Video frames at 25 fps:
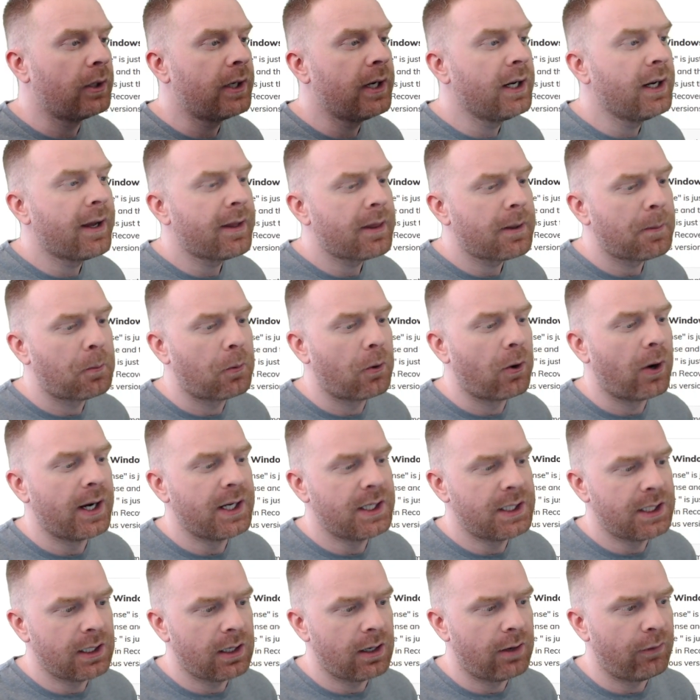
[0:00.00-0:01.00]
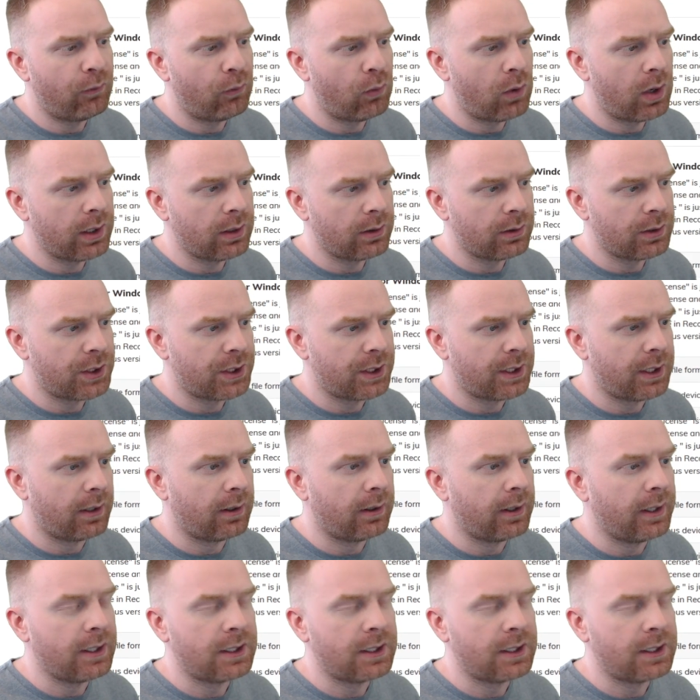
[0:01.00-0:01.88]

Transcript: looking at the pricing of Wondershare,